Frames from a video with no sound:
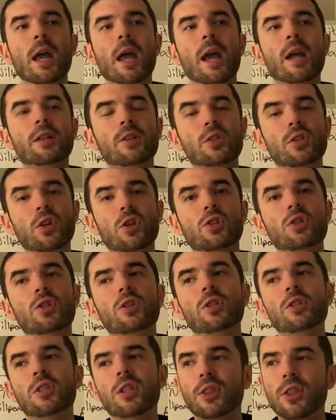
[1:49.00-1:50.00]
and
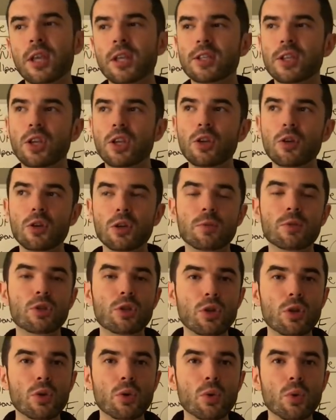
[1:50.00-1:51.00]
decisions and things that you can
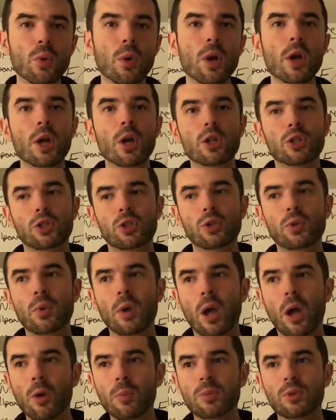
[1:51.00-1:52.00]
do to
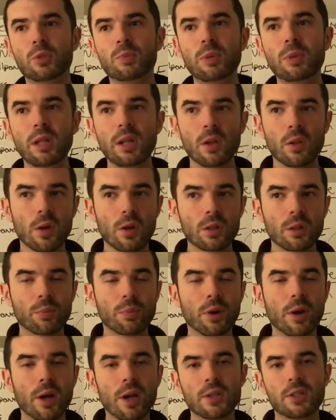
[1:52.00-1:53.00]
help speed along the
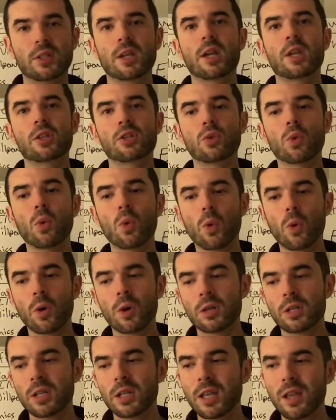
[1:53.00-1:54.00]
process
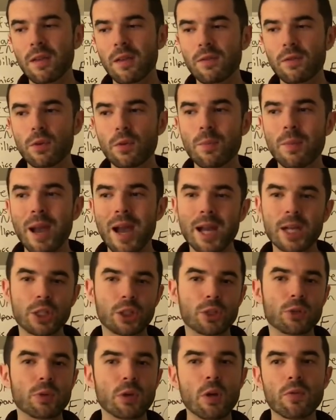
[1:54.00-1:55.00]
or to give you
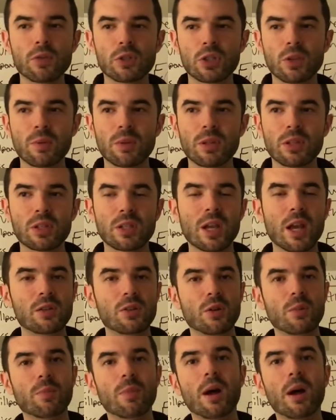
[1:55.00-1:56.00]
mastery over some of the size
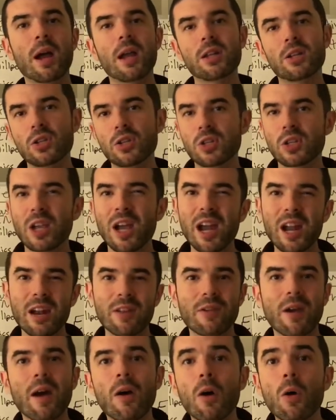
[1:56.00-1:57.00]
of your mind is just kind
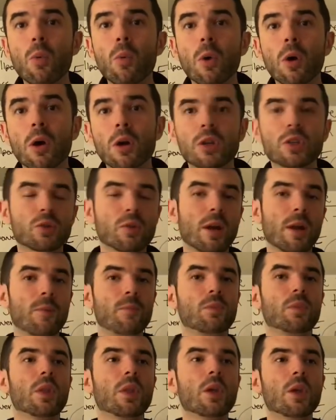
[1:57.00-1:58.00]
of how it works,
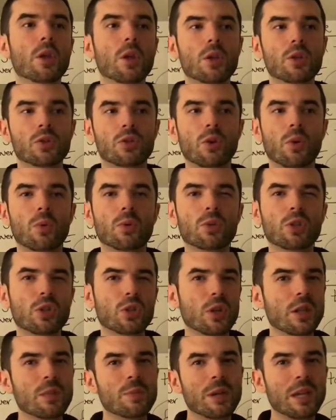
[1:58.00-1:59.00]
right? So we'll just
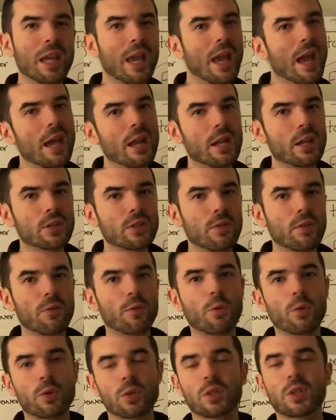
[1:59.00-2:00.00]
look at the mechanics of the
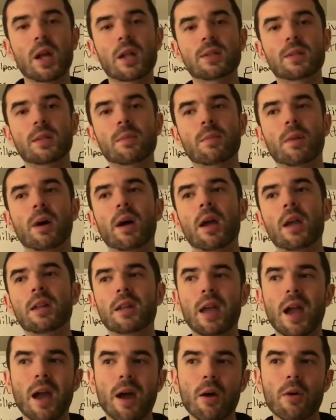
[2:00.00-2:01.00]
four sides of the mind
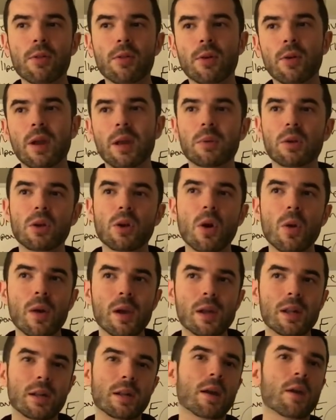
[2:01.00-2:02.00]
and how they're able to go
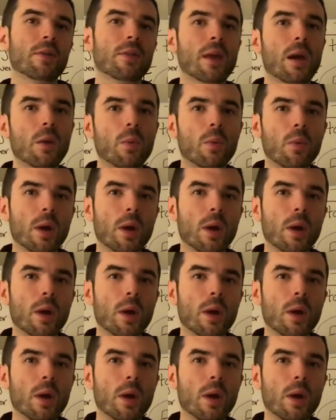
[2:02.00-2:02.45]
in and out in that